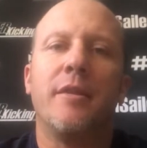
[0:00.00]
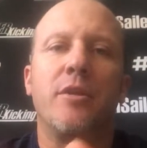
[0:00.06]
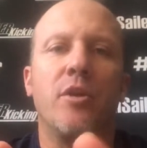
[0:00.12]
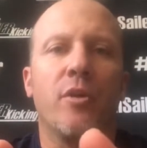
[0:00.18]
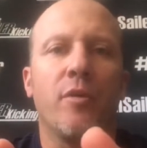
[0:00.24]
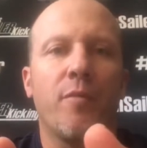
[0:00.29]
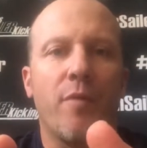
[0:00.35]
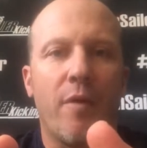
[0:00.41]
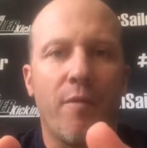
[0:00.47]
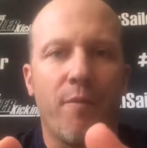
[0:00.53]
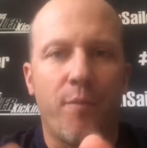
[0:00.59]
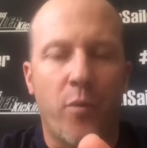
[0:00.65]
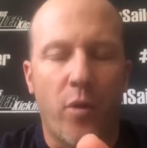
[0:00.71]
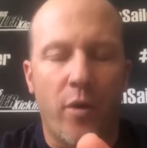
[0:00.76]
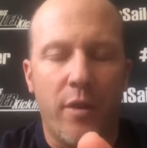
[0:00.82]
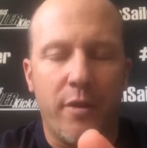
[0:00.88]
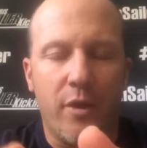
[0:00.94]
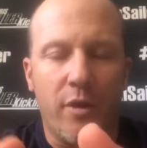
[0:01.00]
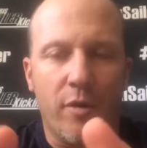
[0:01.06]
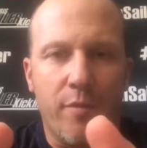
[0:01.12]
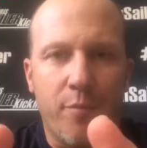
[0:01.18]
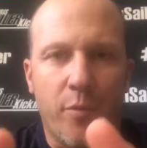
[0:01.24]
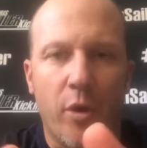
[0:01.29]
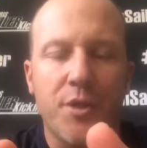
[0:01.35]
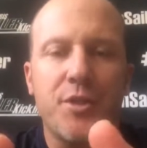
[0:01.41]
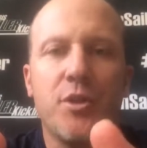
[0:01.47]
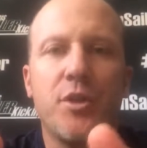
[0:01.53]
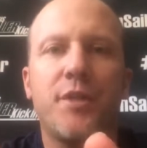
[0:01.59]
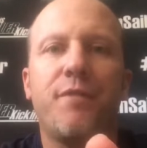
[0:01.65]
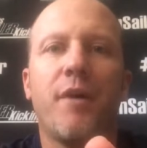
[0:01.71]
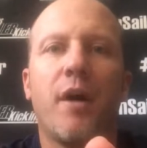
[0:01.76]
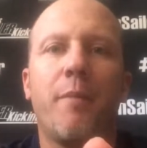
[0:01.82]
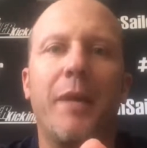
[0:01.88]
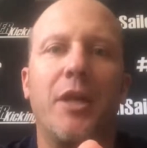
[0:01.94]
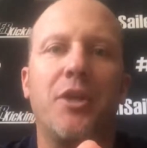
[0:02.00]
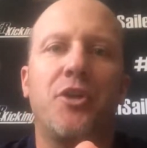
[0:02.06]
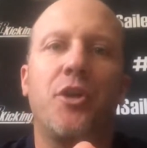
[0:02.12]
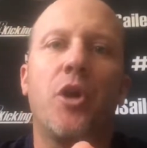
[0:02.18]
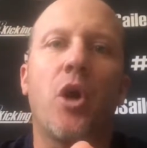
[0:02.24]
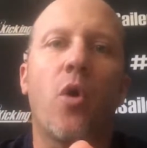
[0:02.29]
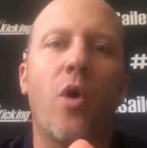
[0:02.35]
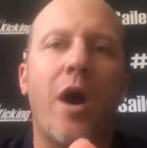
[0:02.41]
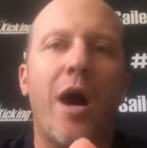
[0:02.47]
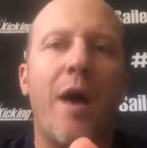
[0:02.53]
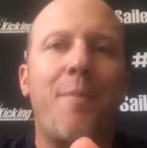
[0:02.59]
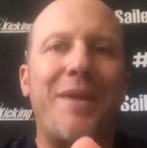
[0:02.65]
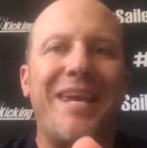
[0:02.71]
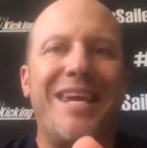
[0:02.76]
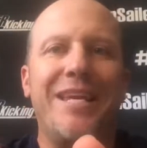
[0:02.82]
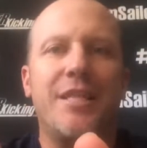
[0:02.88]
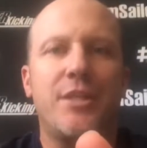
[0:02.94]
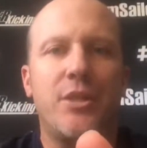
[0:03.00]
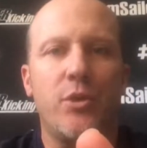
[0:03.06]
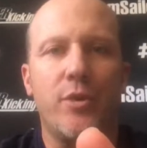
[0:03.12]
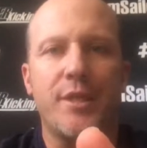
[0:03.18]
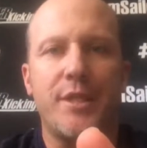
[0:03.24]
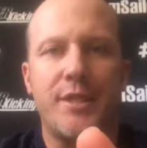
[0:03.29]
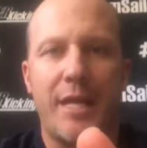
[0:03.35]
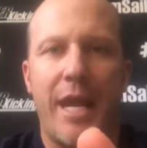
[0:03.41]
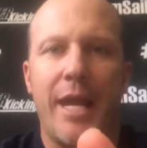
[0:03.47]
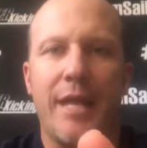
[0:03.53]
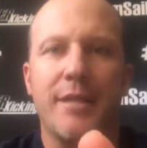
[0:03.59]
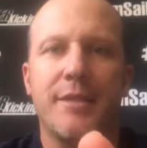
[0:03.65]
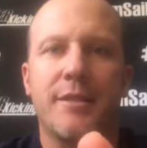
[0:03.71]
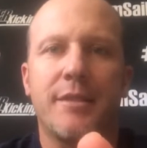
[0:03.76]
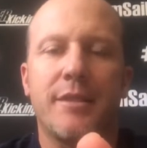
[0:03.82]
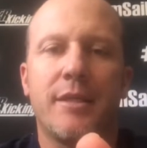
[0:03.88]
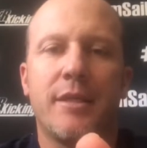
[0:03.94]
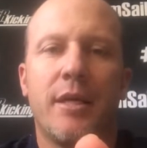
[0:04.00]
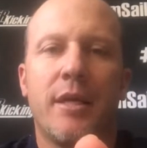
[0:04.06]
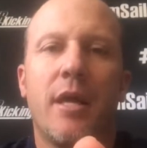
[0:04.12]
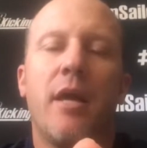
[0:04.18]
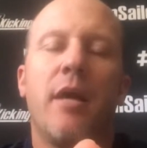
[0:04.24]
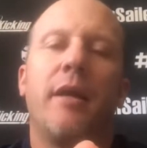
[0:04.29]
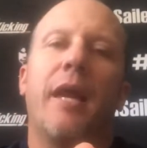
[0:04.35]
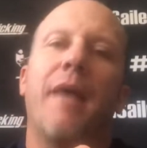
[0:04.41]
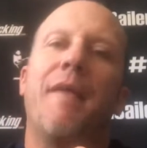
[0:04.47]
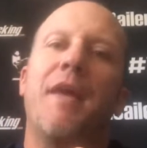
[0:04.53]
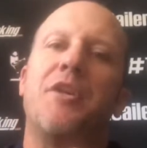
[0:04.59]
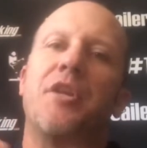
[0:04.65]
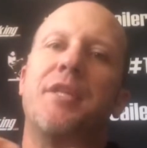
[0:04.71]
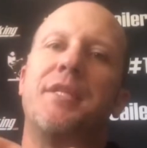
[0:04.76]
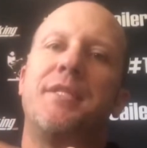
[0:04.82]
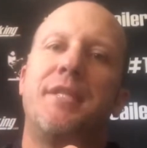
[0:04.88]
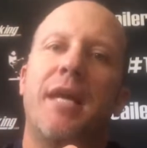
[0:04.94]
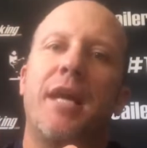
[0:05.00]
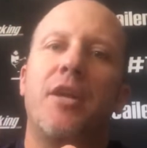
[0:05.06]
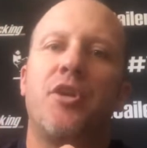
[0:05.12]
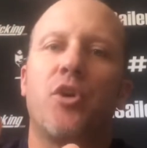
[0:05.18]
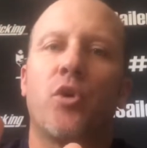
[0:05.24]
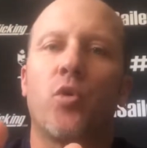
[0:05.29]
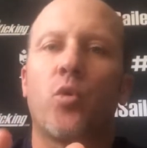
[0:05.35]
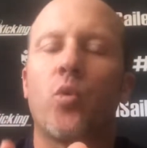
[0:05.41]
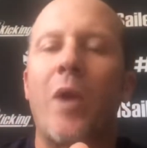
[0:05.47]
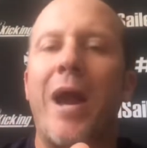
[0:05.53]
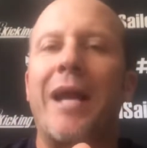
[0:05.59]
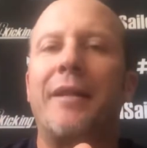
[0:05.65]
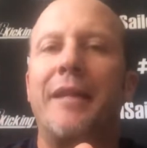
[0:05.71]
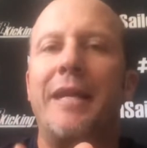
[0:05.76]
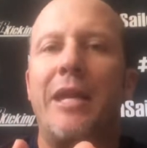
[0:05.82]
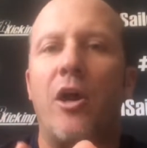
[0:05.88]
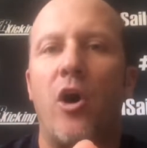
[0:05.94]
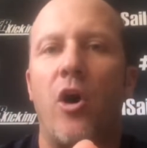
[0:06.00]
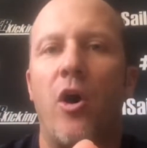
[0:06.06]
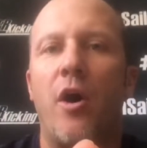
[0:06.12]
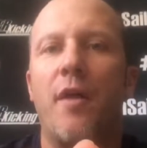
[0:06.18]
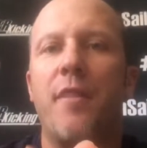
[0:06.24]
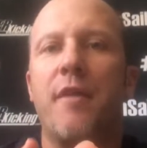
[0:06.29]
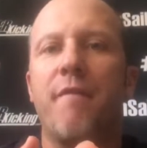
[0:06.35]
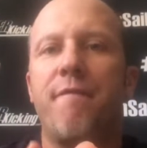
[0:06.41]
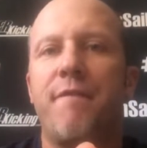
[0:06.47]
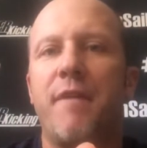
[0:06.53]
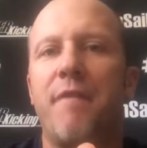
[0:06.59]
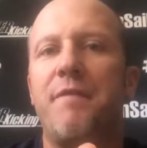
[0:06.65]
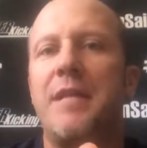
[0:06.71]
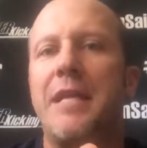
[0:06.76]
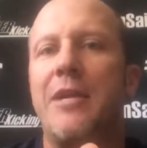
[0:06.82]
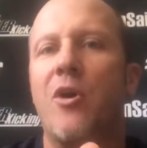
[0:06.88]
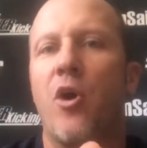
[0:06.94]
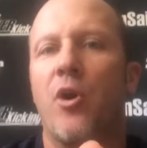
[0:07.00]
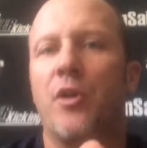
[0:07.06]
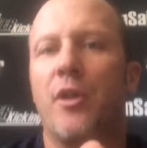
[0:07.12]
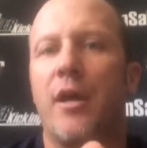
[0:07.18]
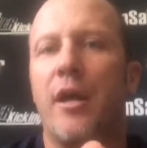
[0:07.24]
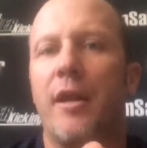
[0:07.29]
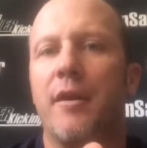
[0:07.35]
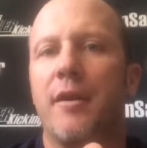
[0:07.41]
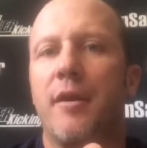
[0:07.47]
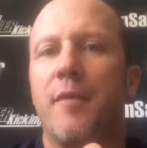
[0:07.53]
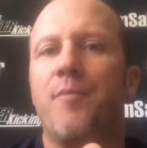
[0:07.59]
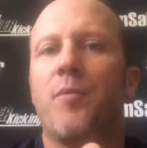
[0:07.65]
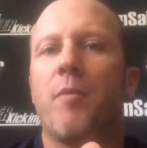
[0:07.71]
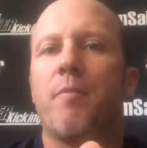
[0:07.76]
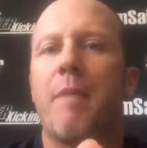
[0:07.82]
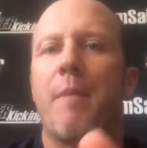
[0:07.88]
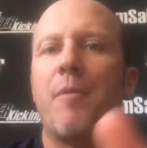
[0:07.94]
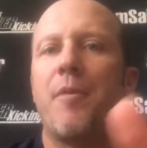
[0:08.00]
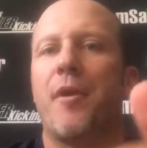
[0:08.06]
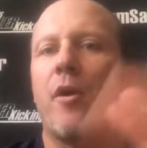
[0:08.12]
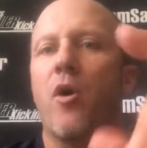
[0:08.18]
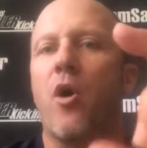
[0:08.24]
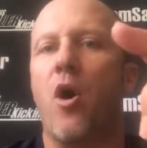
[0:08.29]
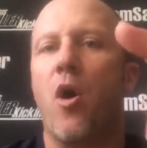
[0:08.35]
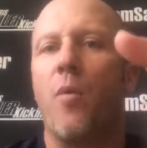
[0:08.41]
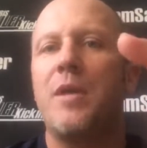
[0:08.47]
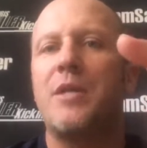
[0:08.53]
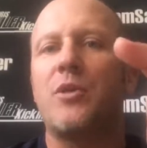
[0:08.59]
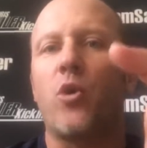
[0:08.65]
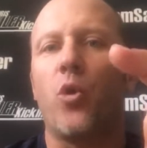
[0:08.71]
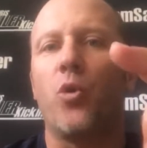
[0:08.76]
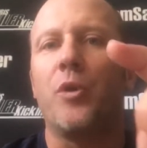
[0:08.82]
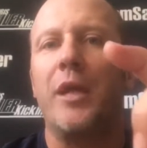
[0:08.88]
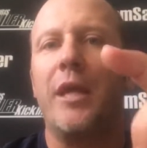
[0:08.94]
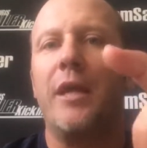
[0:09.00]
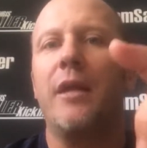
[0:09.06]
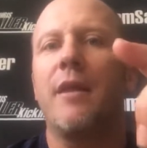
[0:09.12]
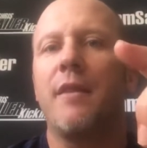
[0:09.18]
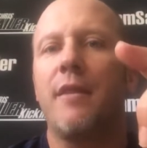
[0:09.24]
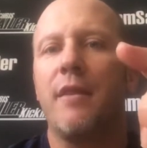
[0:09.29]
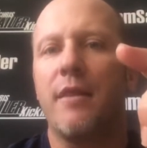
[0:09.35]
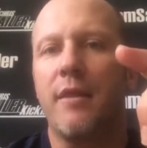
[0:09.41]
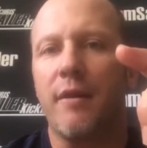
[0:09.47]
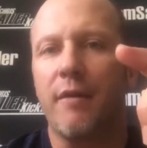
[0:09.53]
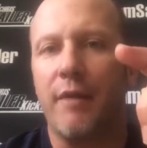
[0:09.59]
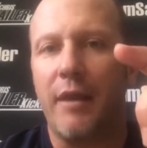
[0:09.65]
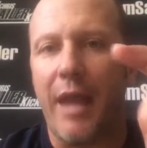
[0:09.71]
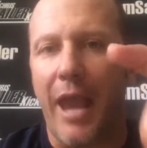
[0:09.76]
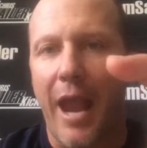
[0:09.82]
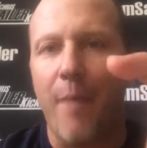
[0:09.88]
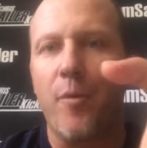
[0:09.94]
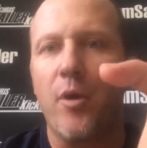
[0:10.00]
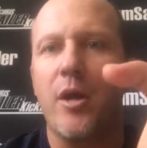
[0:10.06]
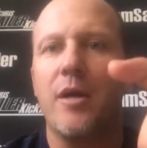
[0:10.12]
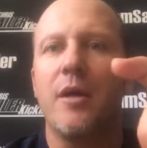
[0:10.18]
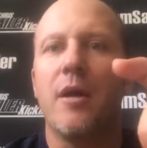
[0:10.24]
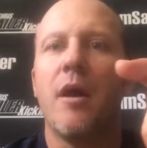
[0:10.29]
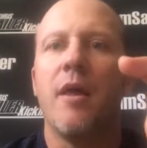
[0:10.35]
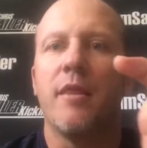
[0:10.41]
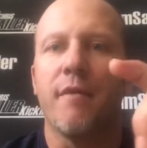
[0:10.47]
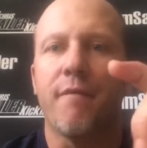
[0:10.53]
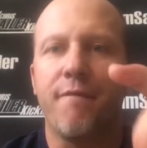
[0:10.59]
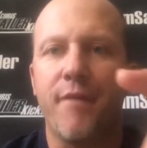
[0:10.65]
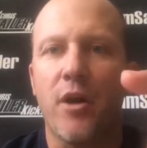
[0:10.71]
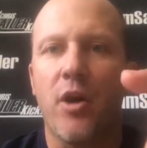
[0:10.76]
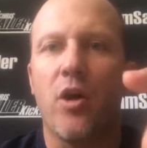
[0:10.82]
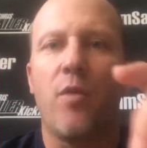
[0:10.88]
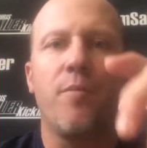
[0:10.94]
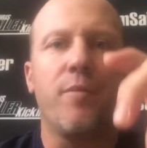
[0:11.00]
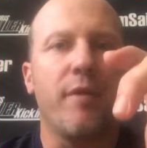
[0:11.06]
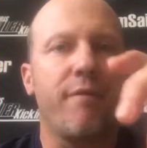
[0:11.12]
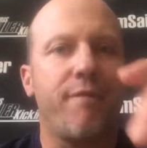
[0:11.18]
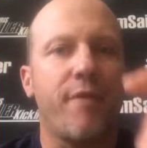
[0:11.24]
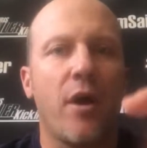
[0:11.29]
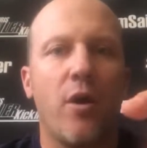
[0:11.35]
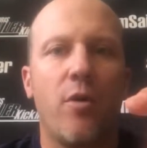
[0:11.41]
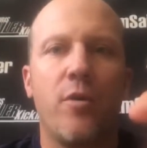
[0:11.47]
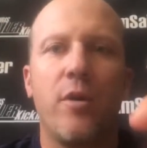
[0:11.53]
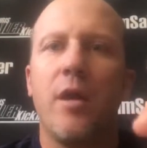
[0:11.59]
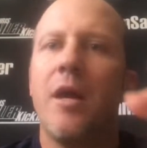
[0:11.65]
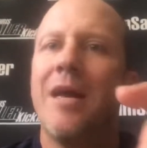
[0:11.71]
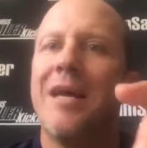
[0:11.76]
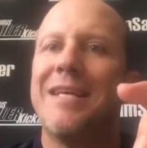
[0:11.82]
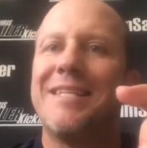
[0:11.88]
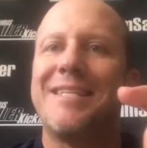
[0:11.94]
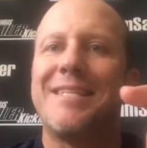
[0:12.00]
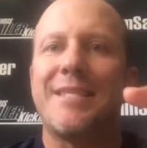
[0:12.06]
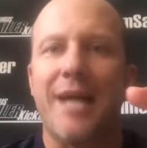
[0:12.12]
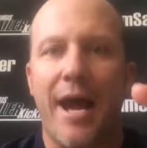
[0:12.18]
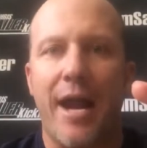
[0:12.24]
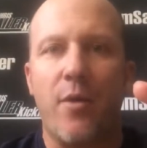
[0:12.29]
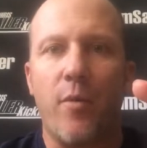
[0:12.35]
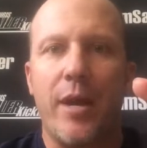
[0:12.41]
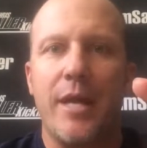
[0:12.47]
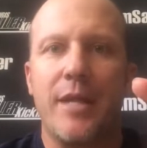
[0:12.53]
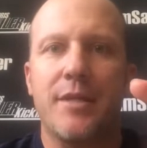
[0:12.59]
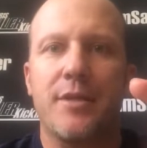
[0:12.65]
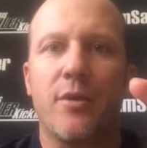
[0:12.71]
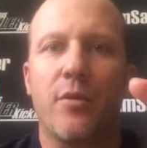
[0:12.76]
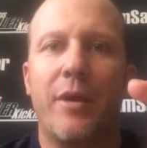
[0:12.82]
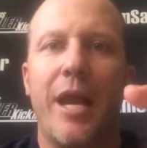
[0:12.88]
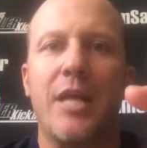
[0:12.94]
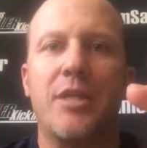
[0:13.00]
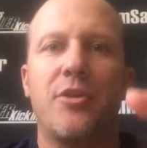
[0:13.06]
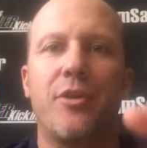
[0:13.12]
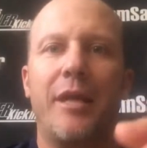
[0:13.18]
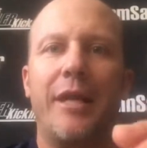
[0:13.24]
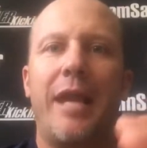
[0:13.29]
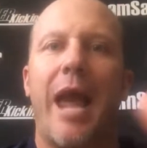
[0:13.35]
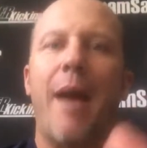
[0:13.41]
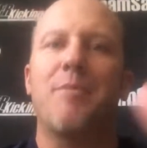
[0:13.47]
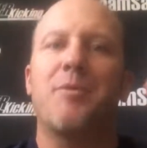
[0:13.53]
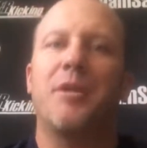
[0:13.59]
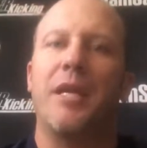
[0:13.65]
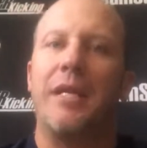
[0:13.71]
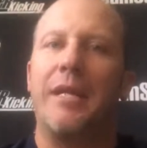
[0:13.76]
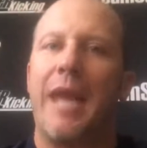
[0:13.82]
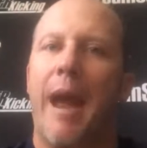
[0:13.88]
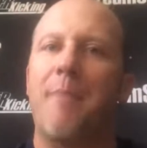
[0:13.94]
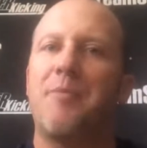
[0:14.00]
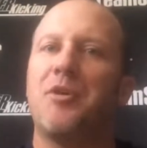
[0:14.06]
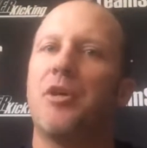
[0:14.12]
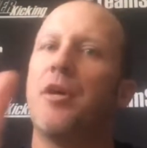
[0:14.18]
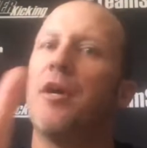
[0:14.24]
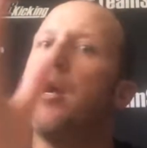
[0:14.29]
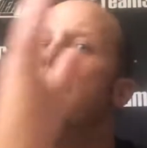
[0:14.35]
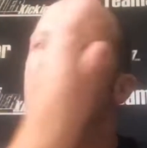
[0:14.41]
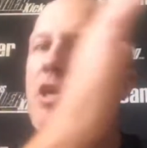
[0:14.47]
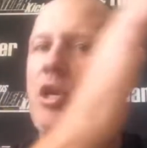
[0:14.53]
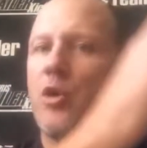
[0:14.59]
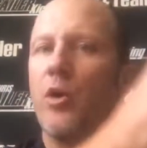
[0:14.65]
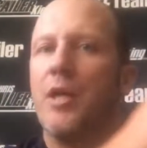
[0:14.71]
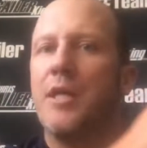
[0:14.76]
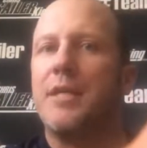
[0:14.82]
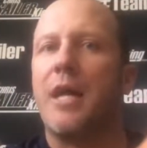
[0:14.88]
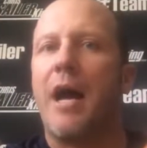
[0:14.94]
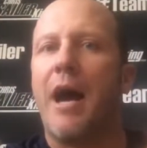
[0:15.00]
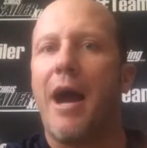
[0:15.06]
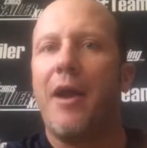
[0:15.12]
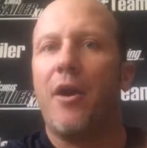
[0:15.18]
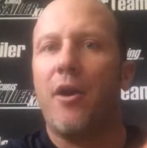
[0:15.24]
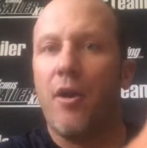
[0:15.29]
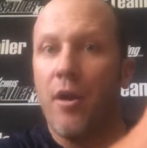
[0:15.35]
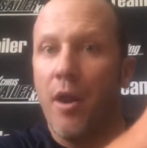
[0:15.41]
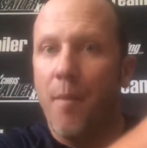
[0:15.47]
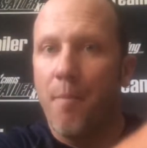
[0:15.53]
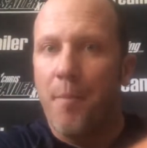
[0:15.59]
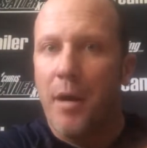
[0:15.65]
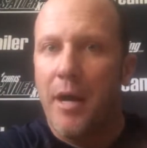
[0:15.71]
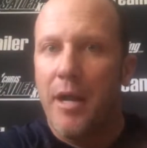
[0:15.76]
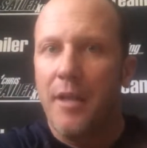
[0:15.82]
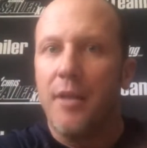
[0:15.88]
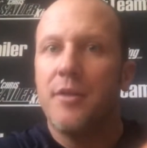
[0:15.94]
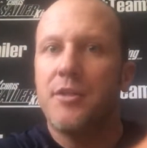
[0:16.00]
Your person who's filming should go up into the stands. Okay, they should sit directly on the 50-yard line. Remember, they're always holding the camera, the film, the phone sideways, okay, so they can capture your entire punt.